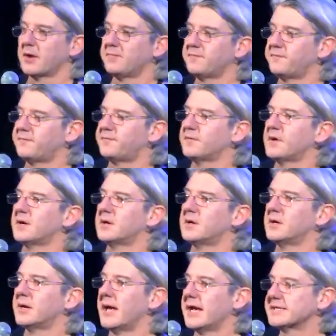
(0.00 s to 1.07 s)
of
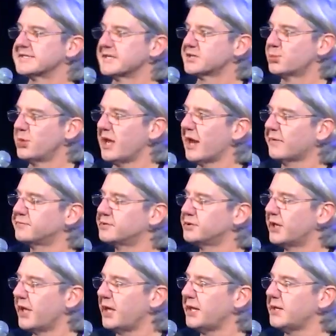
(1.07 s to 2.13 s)
excess we have
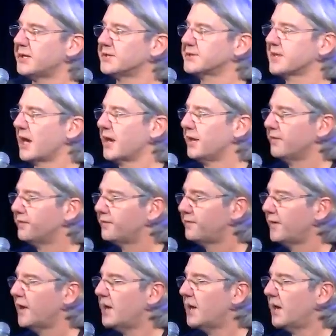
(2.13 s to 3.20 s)
today is kind of
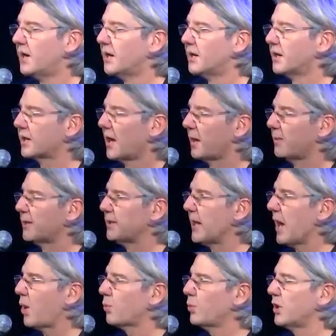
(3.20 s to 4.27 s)
calming down.